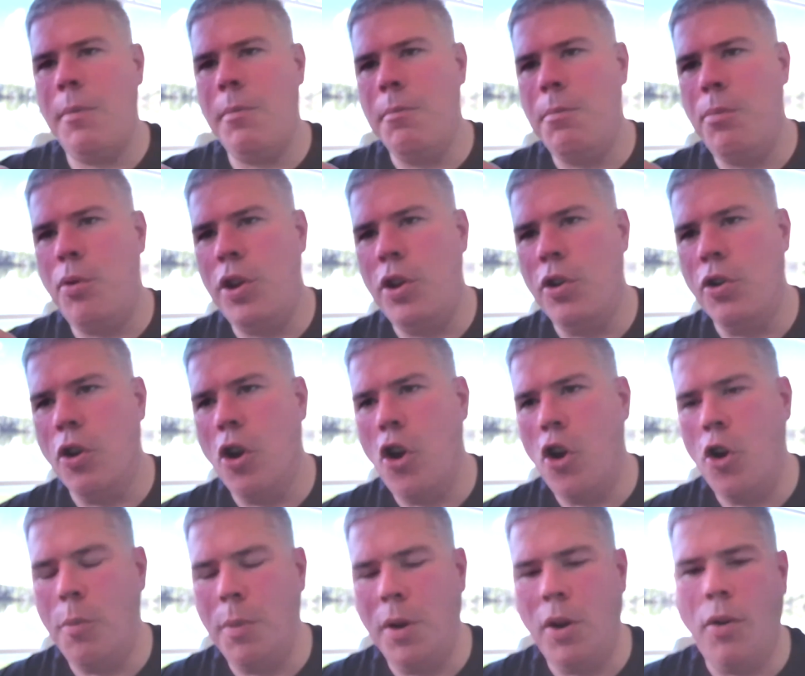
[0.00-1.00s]
and put your
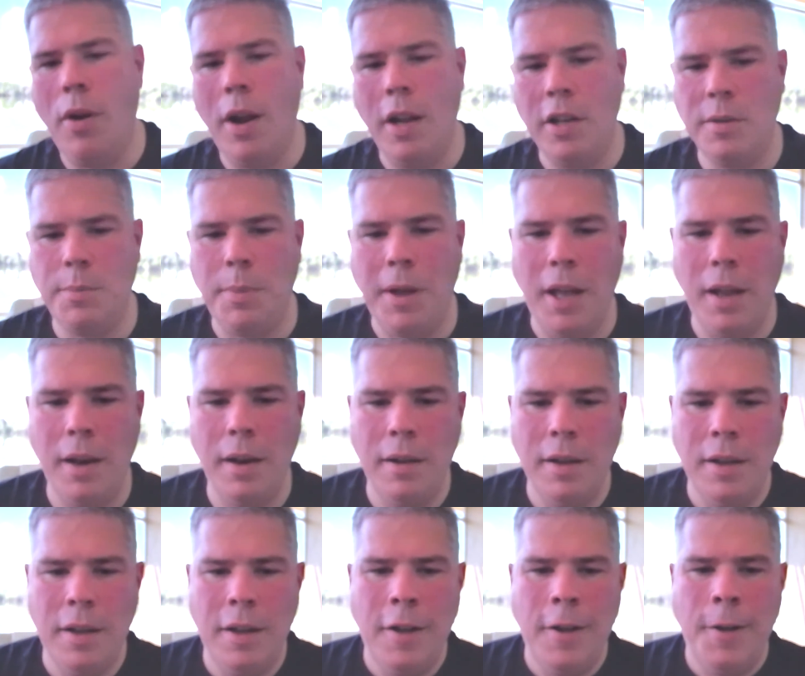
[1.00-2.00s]
home in the right spot.
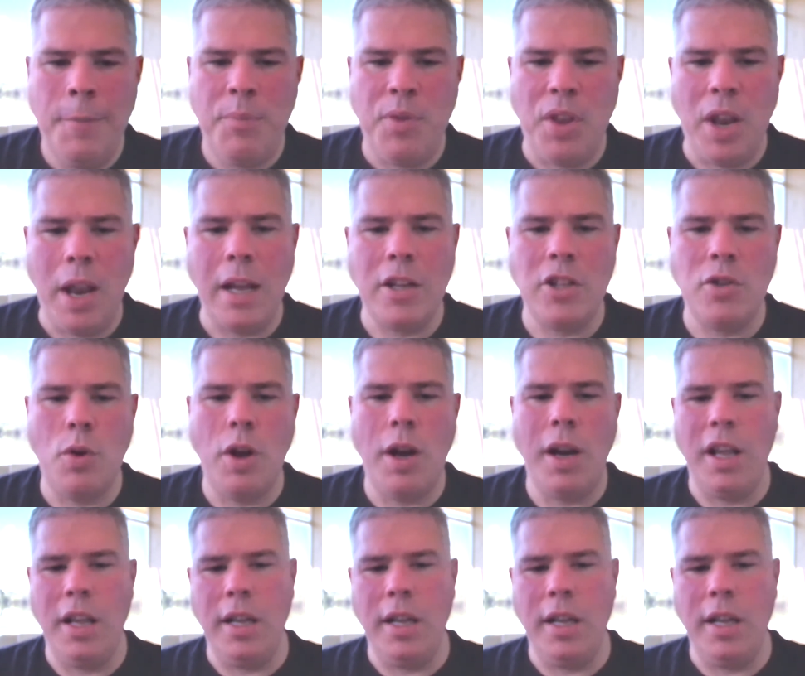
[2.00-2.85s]
The next one